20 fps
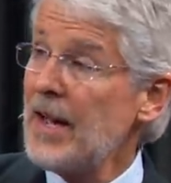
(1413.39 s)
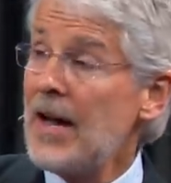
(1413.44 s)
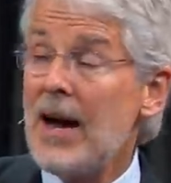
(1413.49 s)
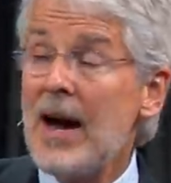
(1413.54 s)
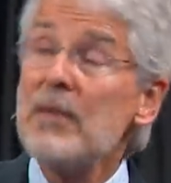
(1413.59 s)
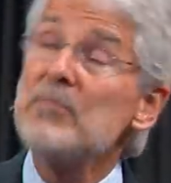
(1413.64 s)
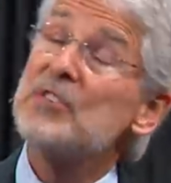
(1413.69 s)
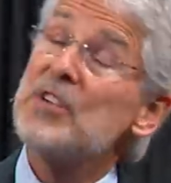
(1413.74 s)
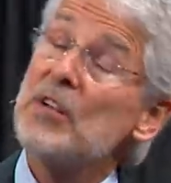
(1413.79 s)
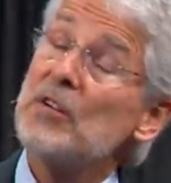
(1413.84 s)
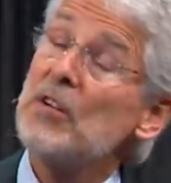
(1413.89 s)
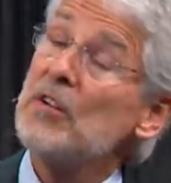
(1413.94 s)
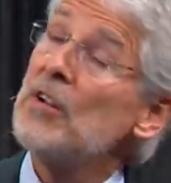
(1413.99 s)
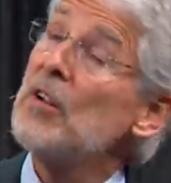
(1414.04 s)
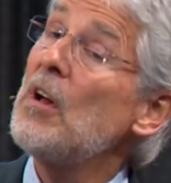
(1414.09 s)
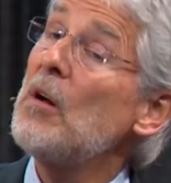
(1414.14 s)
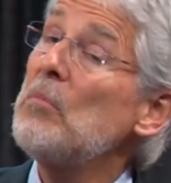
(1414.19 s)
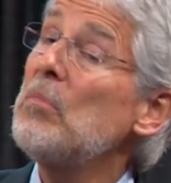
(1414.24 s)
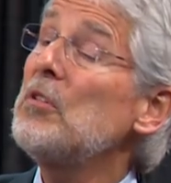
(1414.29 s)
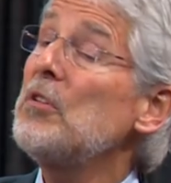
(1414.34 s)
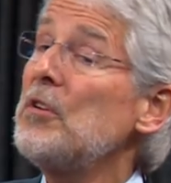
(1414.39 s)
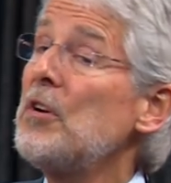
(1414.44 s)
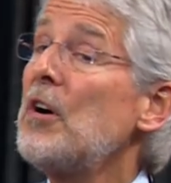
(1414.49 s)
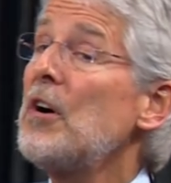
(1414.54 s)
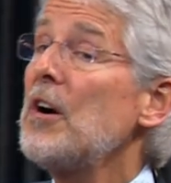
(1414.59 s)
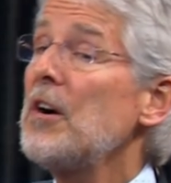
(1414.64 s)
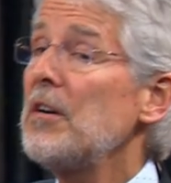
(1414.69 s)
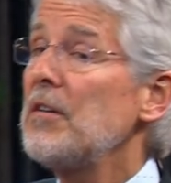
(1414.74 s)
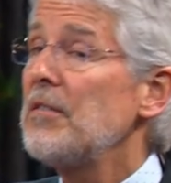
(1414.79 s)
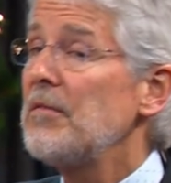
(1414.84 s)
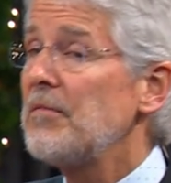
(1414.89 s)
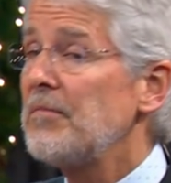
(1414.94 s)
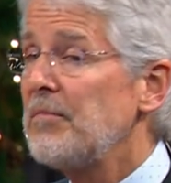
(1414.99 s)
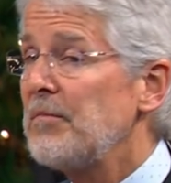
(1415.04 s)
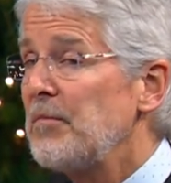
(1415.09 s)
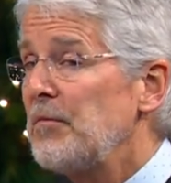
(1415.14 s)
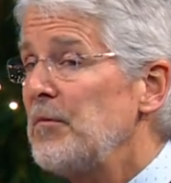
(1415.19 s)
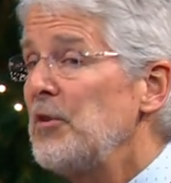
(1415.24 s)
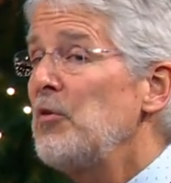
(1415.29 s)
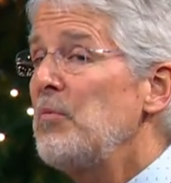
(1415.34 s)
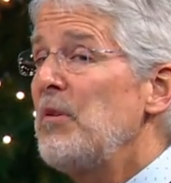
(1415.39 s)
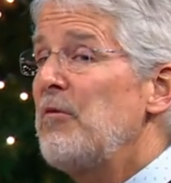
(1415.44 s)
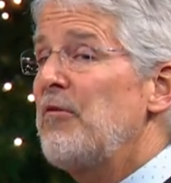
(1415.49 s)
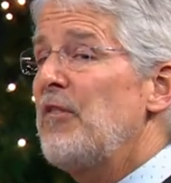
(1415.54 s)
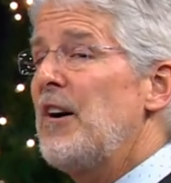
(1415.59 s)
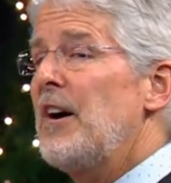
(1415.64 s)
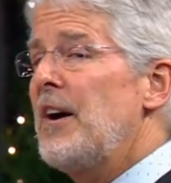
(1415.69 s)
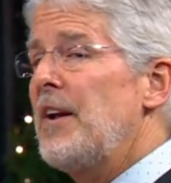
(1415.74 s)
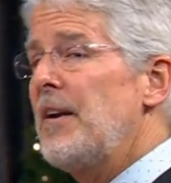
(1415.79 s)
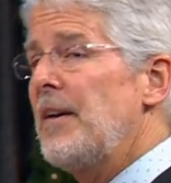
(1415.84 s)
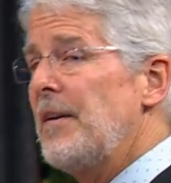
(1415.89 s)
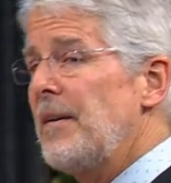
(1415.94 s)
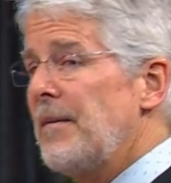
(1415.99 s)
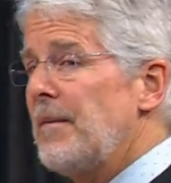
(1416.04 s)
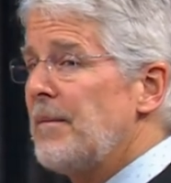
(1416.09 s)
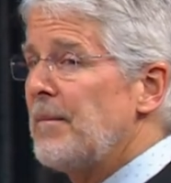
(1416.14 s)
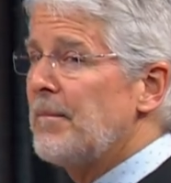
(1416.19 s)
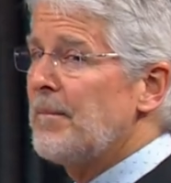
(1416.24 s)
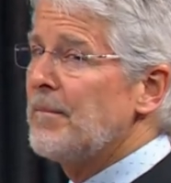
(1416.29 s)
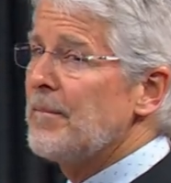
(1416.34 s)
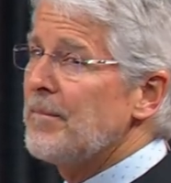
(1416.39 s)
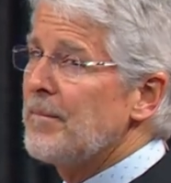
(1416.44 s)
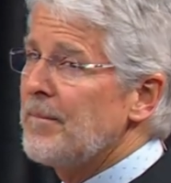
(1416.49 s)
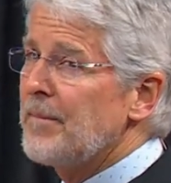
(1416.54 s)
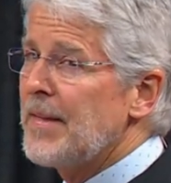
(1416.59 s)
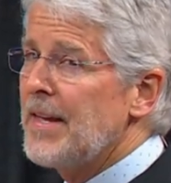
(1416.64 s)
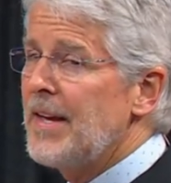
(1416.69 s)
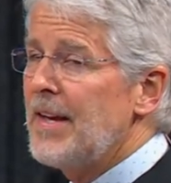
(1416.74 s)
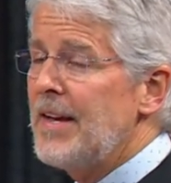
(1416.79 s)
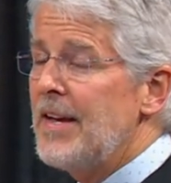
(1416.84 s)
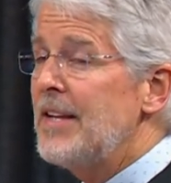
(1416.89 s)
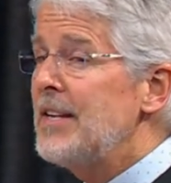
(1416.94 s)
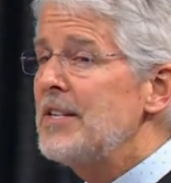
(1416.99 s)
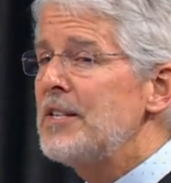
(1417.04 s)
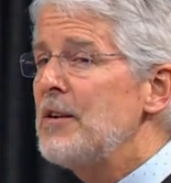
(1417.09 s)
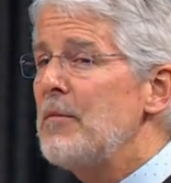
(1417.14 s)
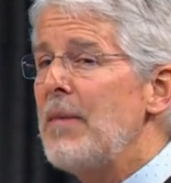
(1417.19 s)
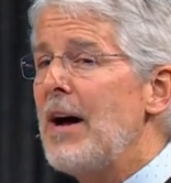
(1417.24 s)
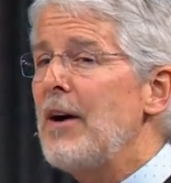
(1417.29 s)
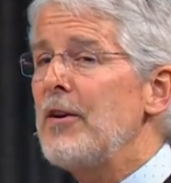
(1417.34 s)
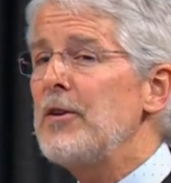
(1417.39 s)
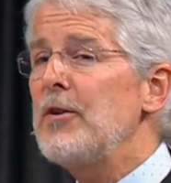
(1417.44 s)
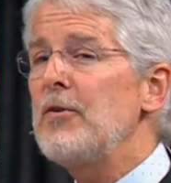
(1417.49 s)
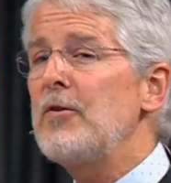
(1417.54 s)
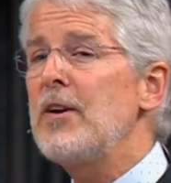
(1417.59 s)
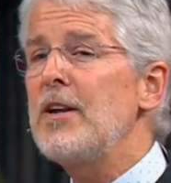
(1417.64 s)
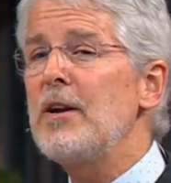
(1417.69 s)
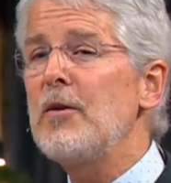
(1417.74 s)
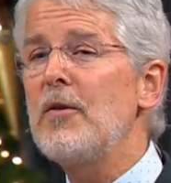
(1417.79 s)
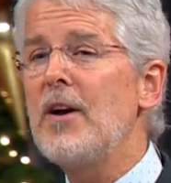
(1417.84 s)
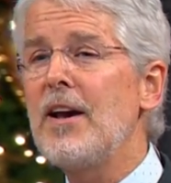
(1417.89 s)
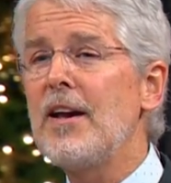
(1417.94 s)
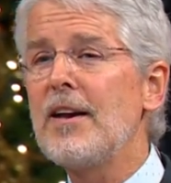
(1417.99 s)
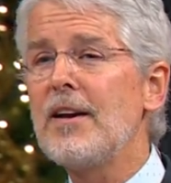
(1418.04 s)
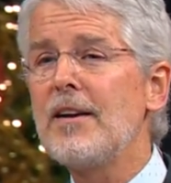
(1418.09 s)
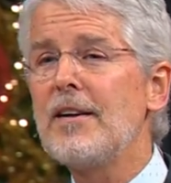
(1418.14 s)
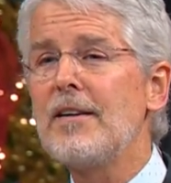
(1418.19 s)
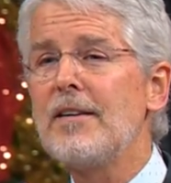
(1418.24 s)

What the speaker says: I'm gentle and humble in heart. You'll be fine. It isn't about you anyway.